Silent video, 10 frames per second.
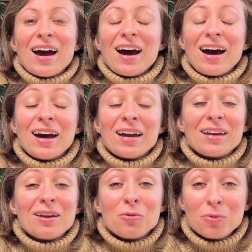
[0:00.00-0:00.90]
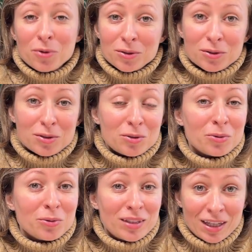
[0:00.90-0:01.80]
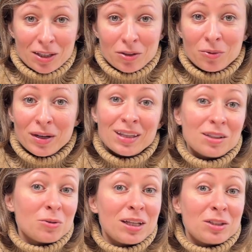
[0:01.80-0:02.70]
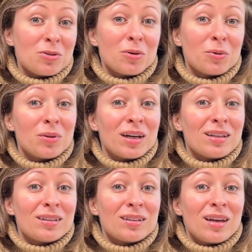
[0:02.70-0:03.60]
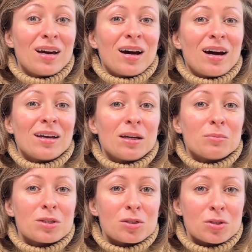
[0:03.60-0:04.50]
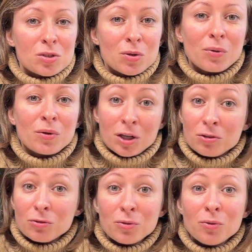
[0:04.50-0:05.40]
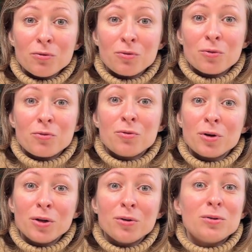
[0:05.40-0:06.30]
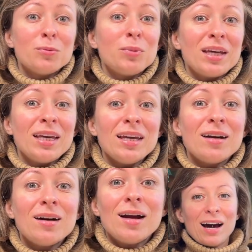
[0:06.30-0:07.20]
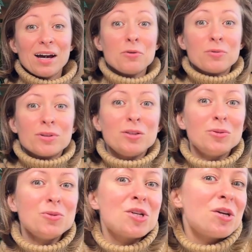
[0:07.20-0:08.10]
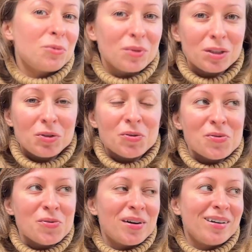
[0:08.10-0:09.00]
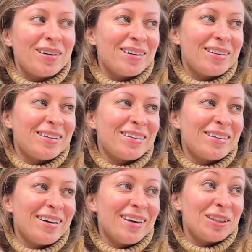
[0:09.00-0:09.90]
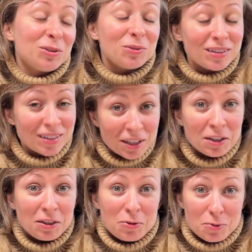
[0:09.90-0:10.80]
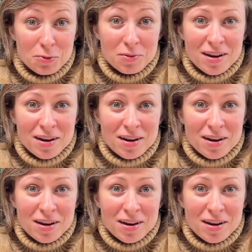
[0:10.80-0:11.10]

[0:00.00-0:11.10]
I want to thank you and to let you know that I am so grateful for you to be here. I wanted to share with you and to thank you